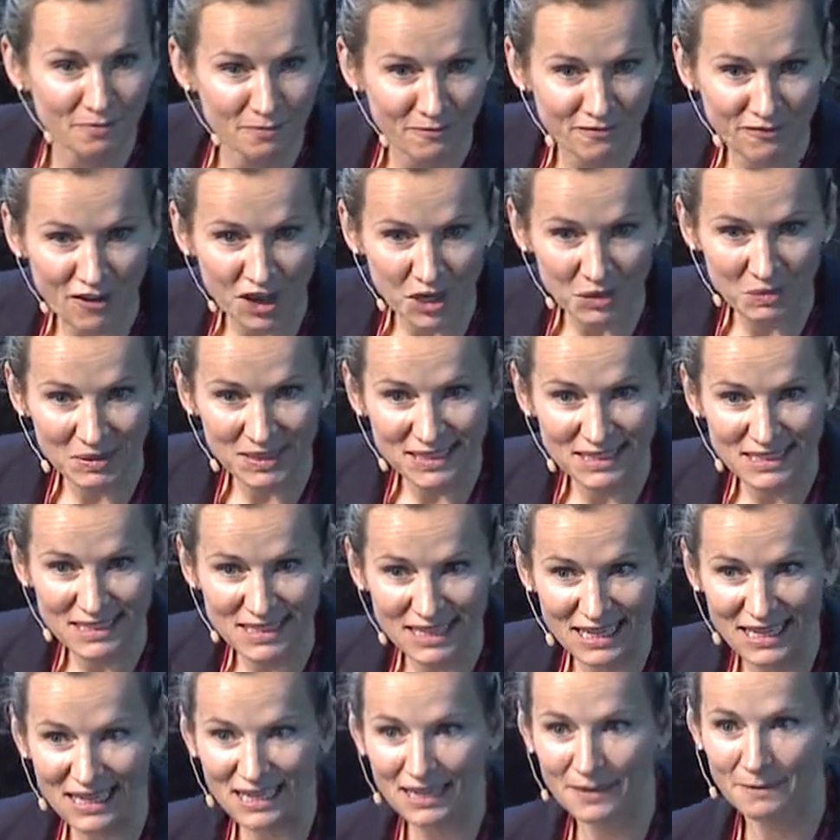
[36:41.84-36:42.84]
vitamin
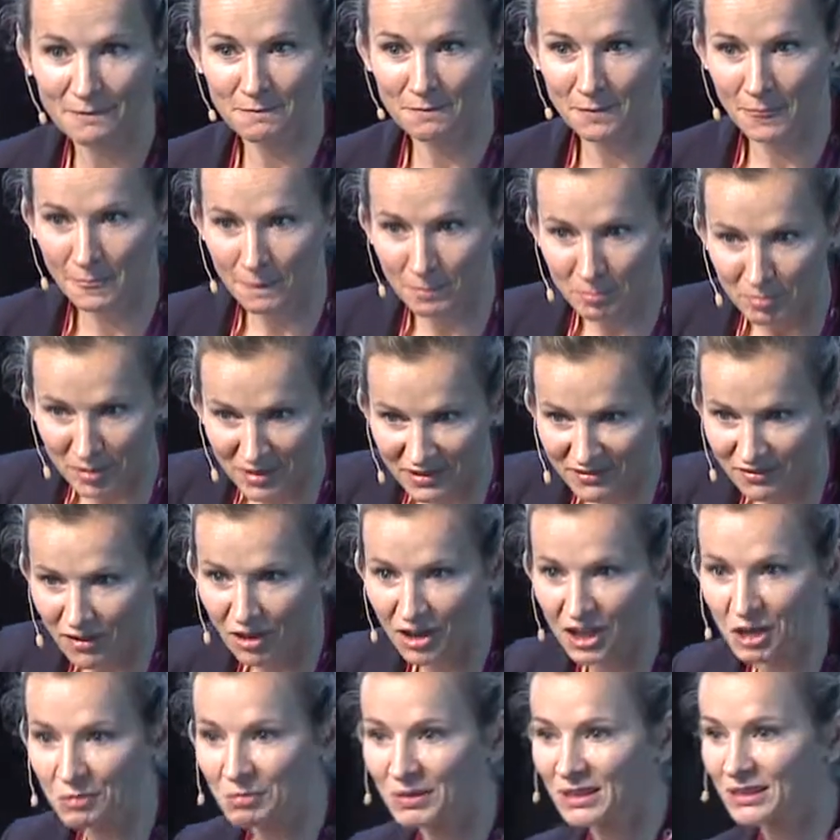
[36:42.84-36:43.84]
C, B
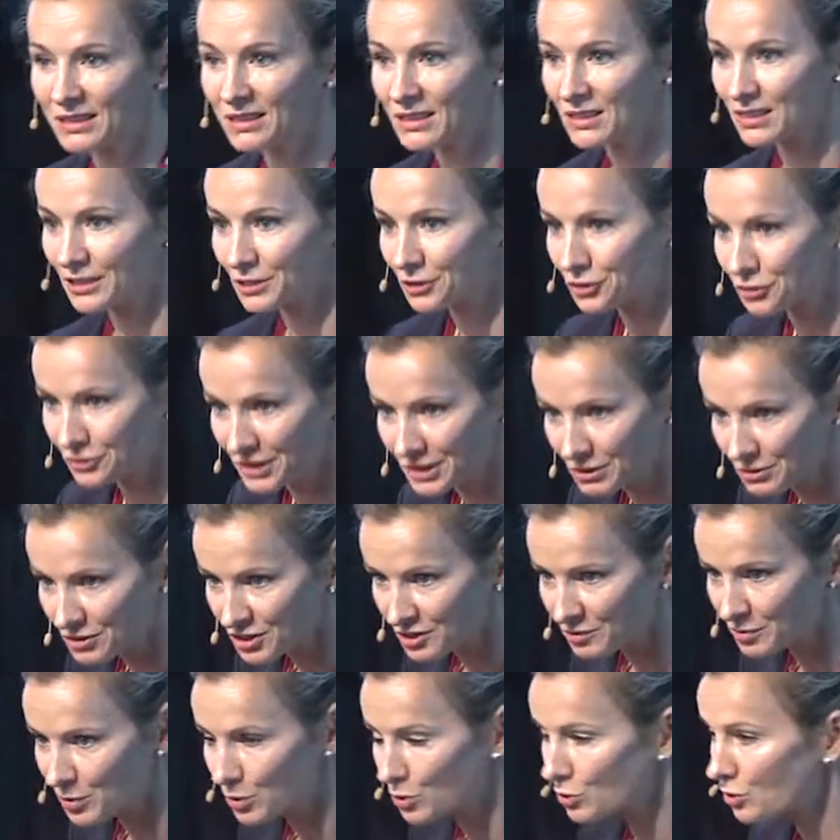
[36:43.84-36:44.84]
vitamins, adrenal
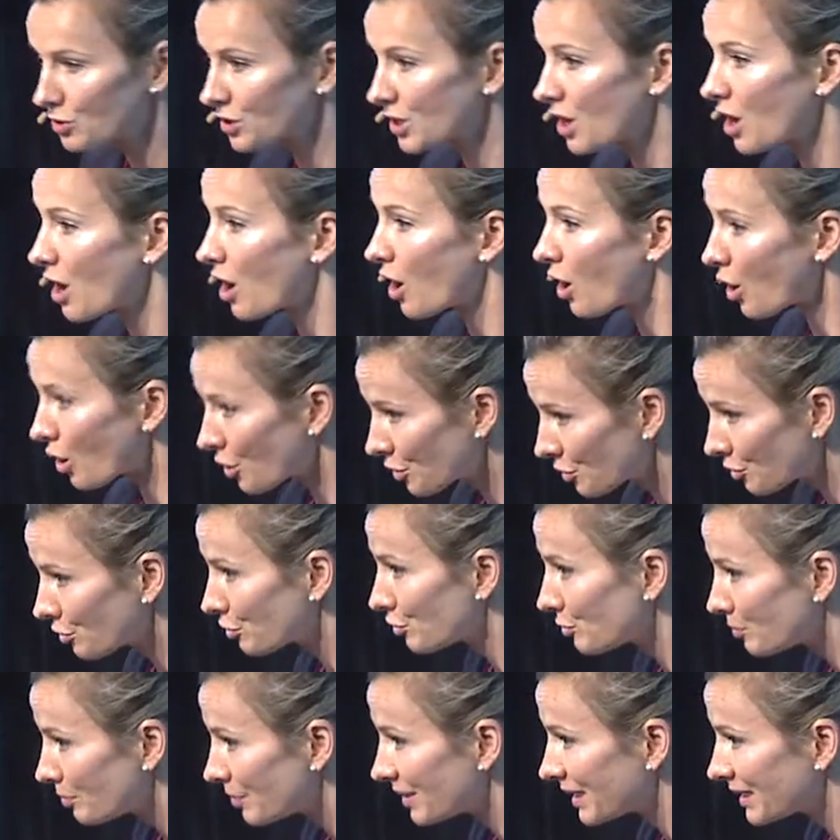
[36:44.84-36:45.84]
support on her
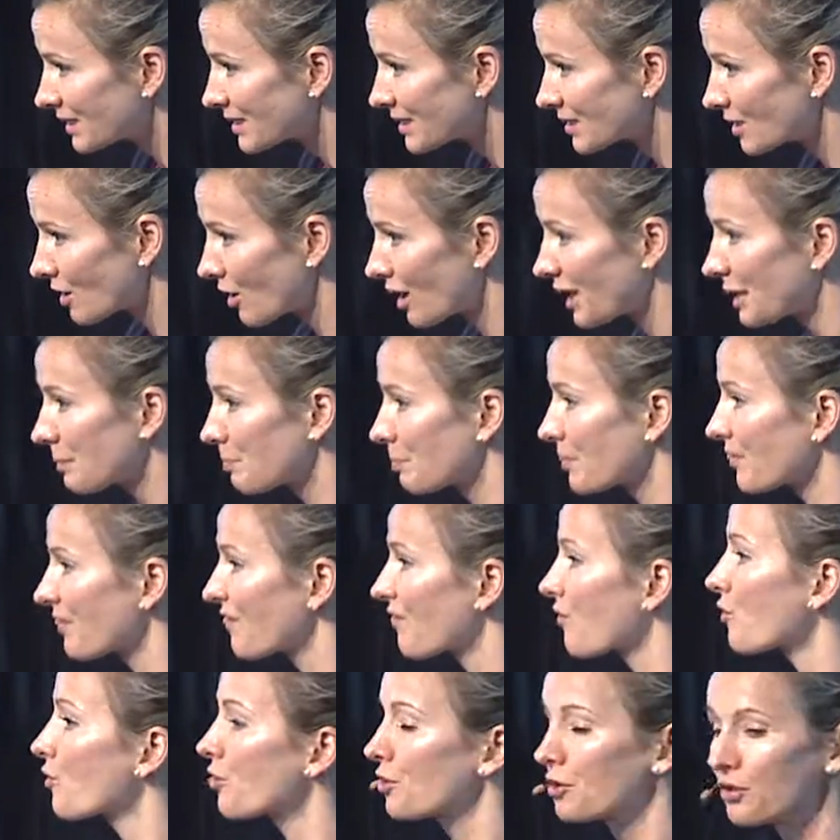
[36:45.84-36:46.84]
bedside
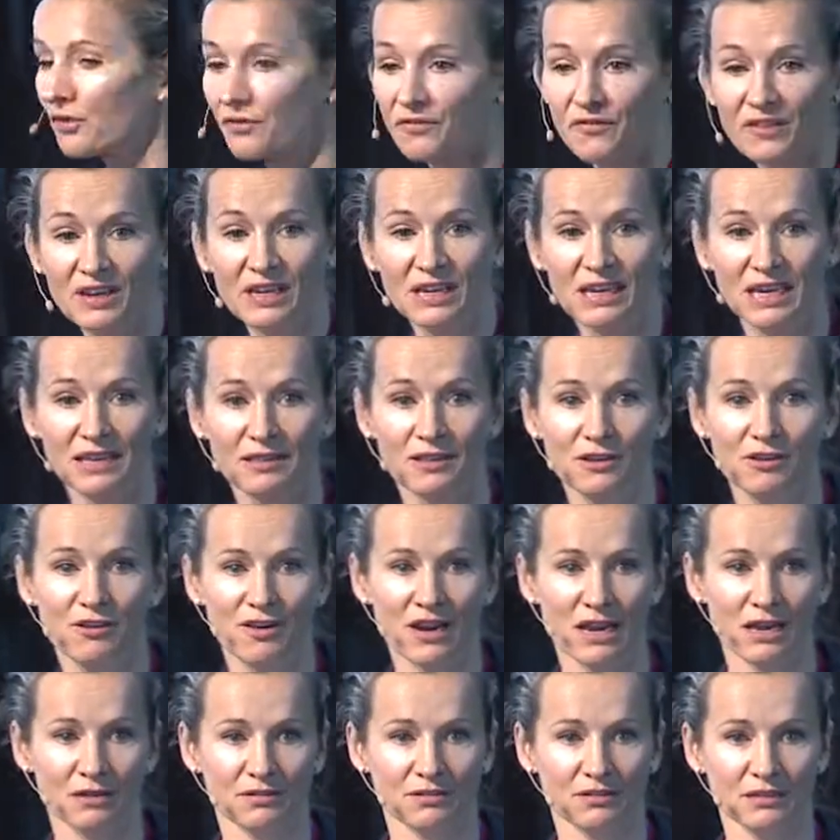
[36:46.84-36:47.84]
before her feet hit the
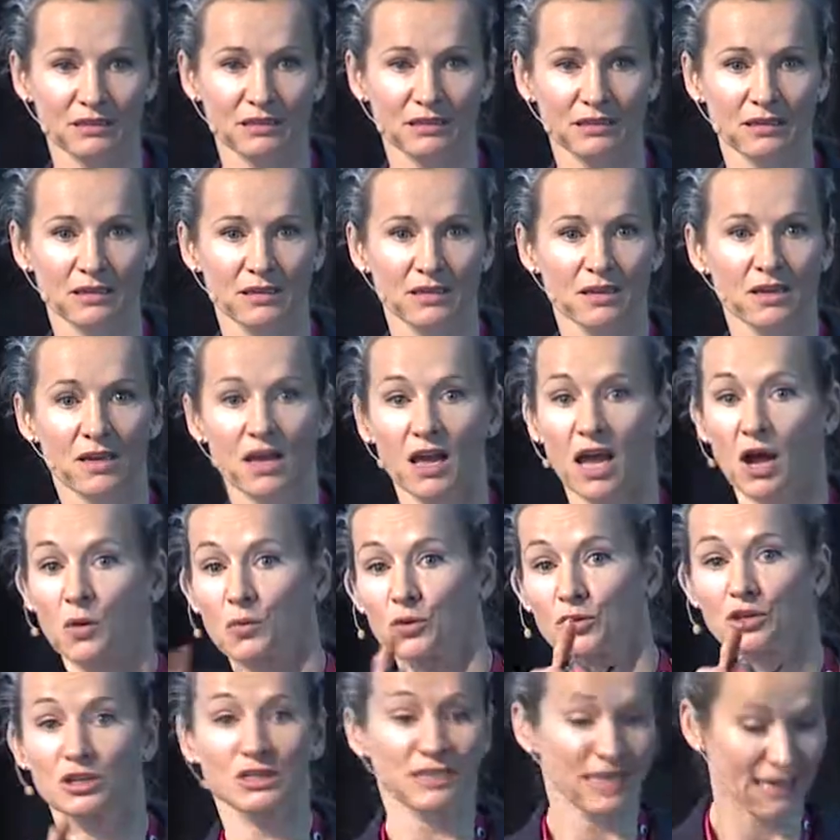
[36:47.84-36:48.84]
ground. I
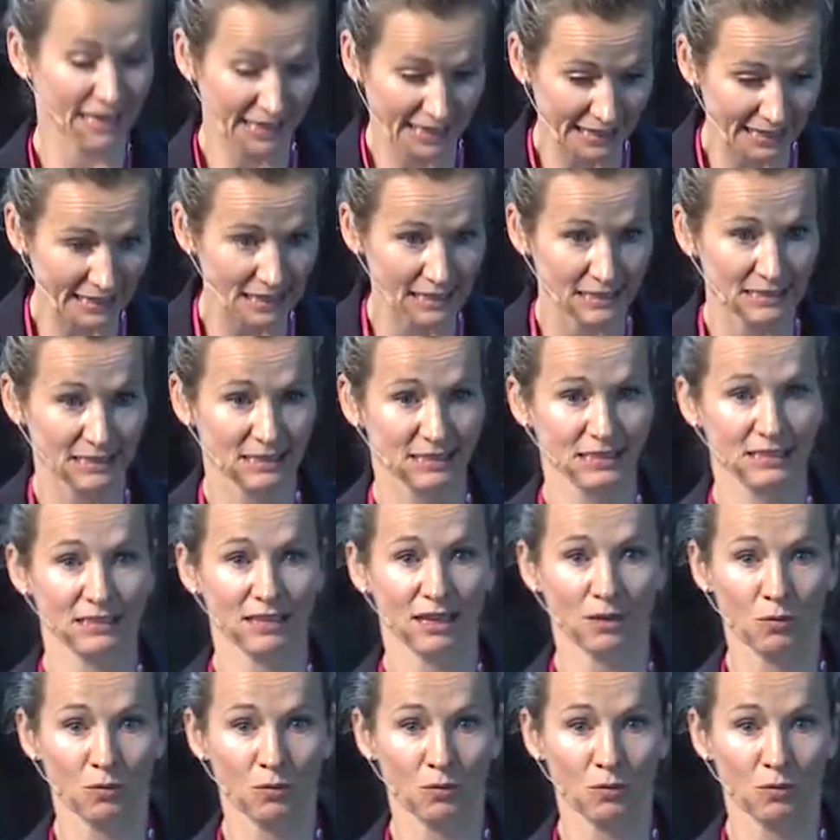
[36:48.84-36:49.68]
want you taking this. I